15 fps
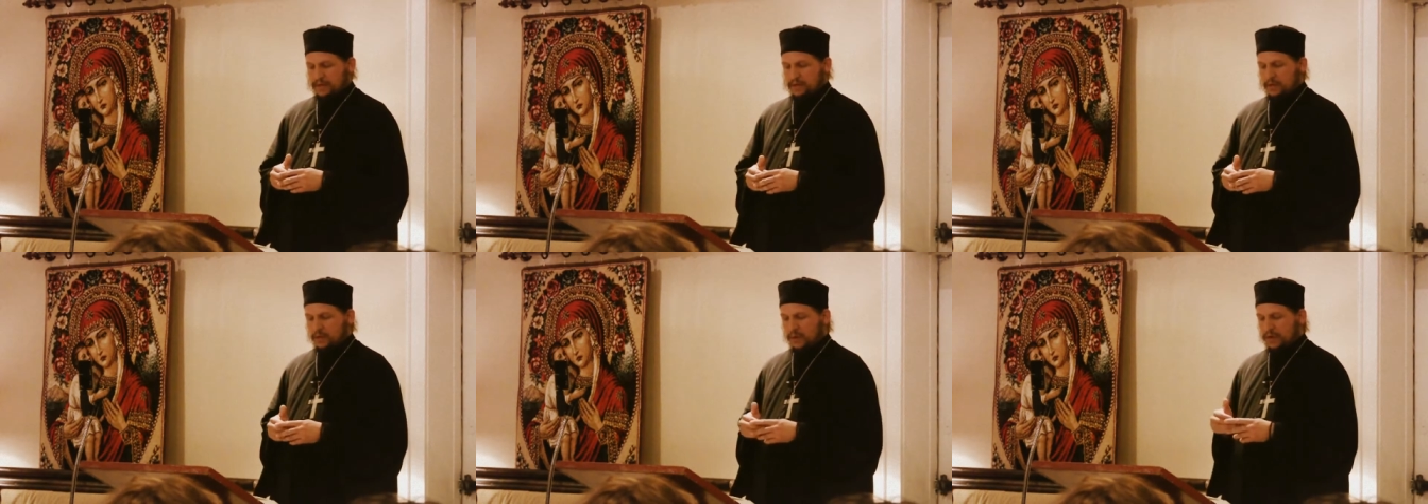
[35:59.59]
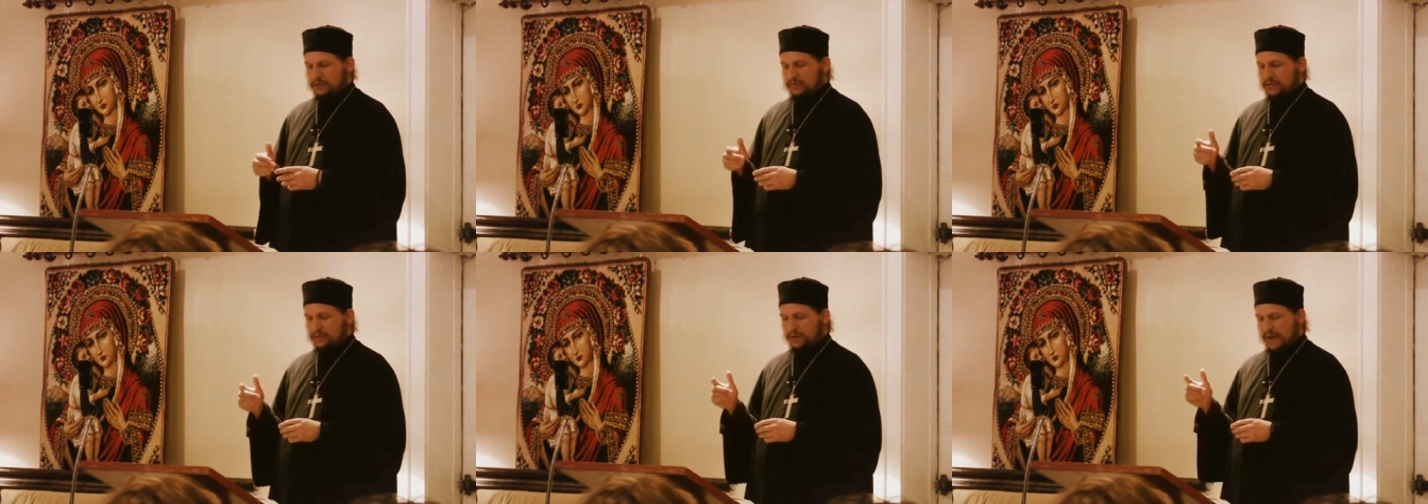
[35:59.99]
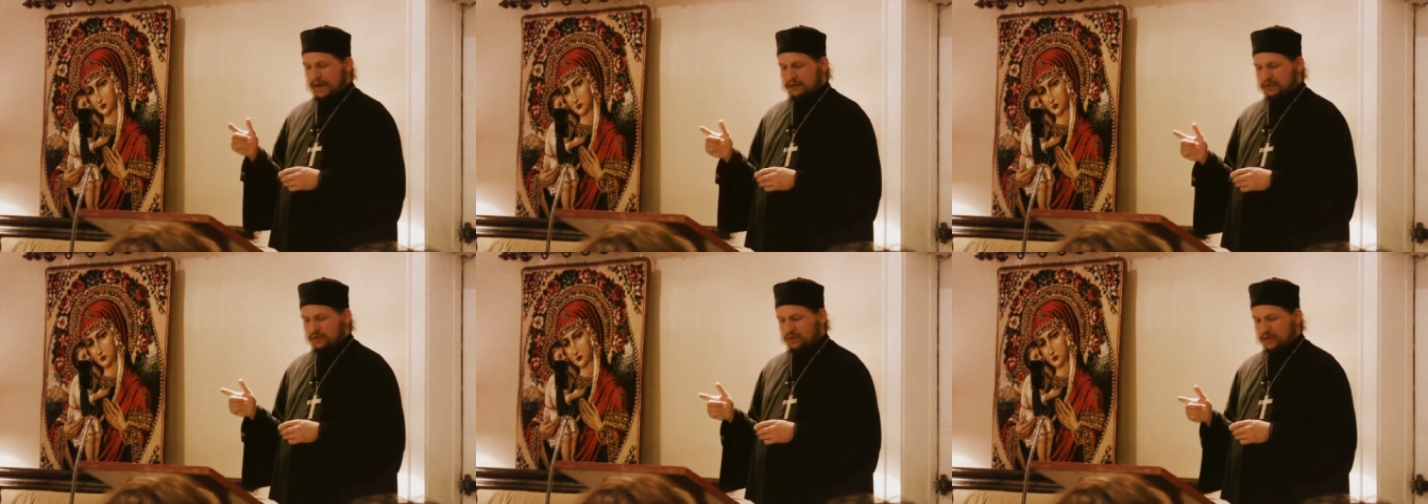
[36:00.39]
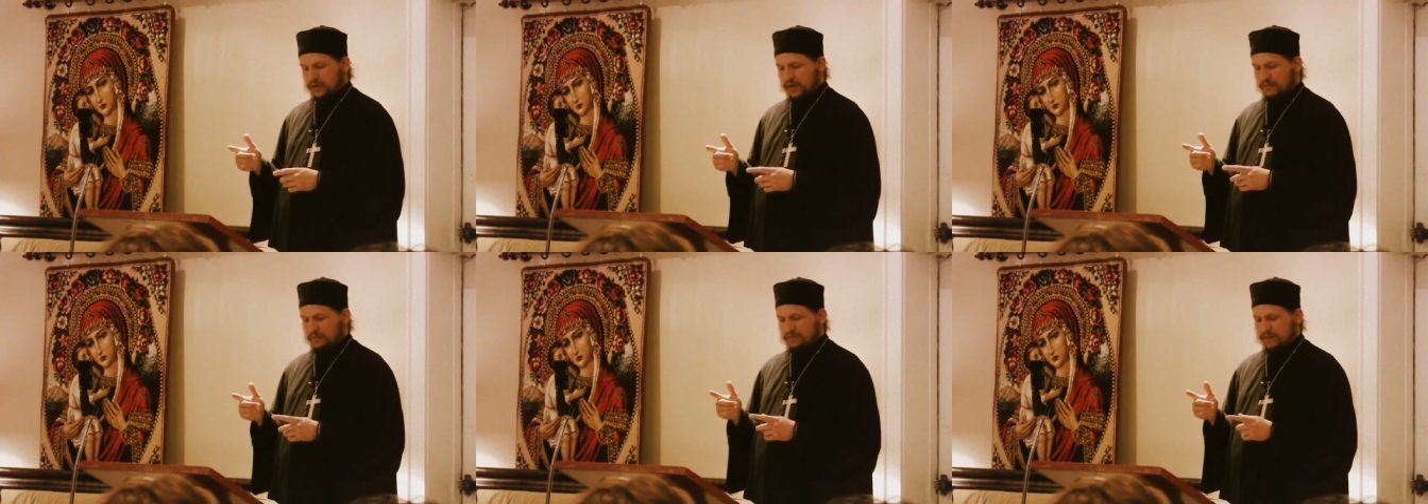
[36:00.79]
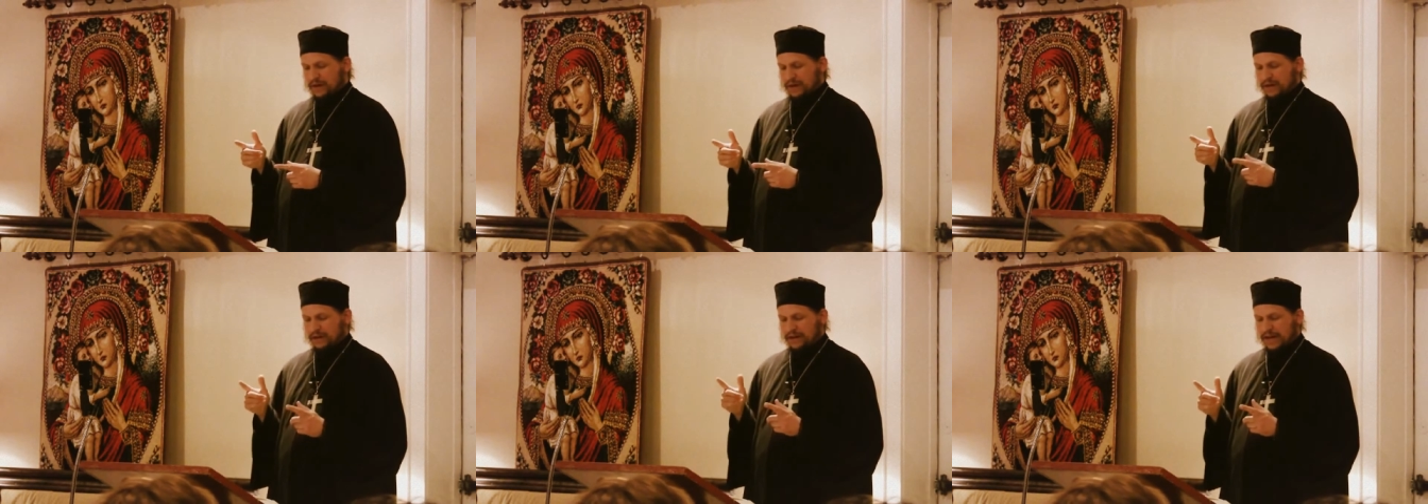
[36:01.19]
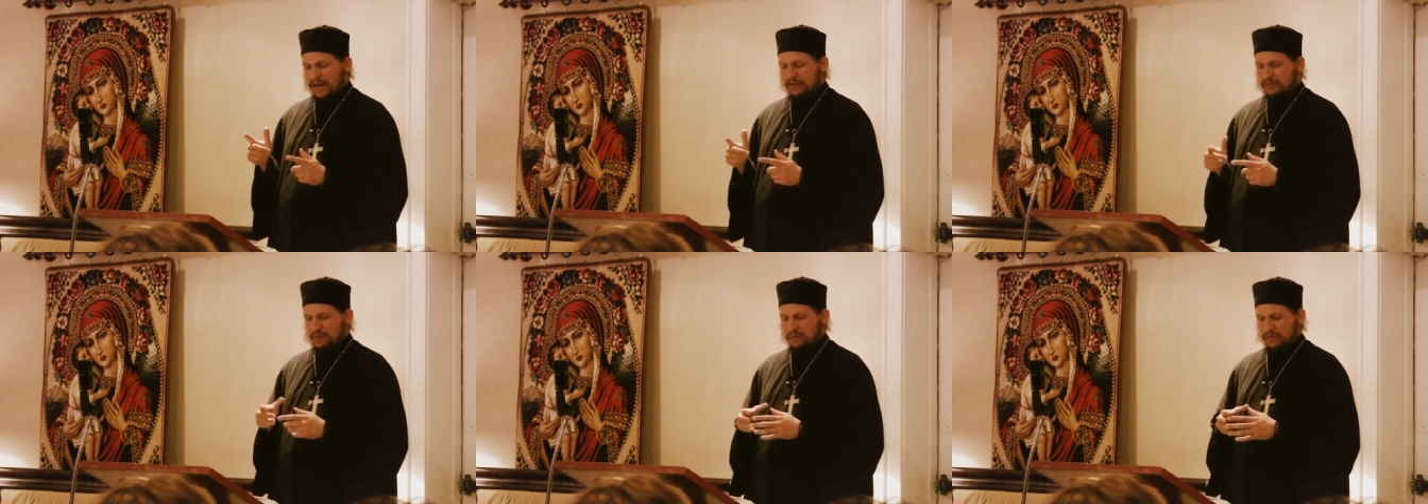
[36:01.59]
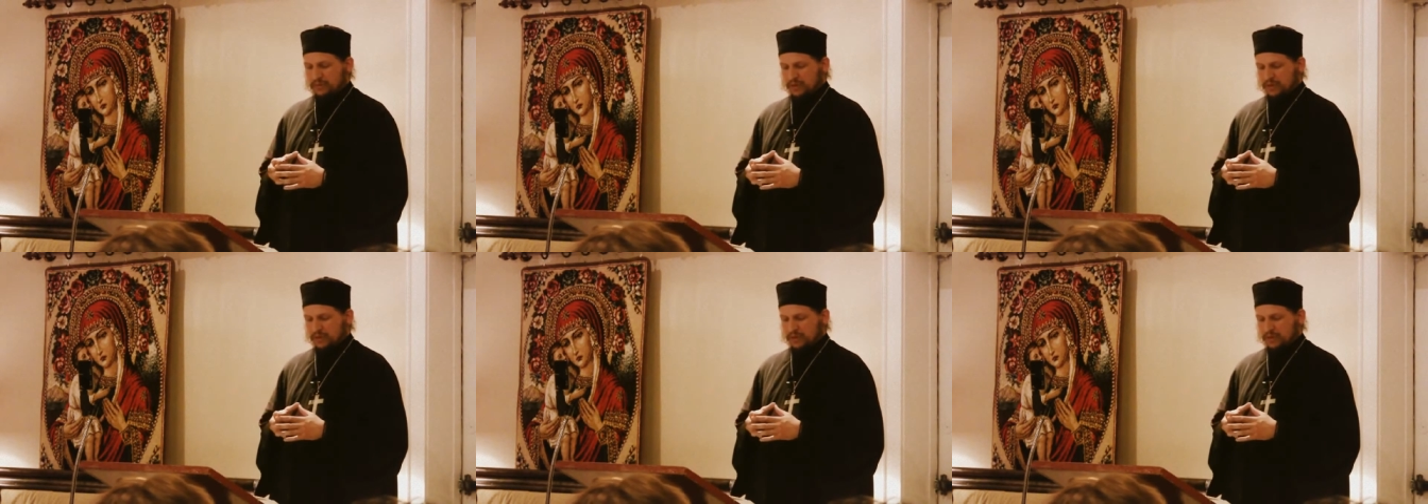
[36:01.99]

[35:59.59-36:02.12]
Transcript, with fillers: We went through the back door, and we found a lot of people in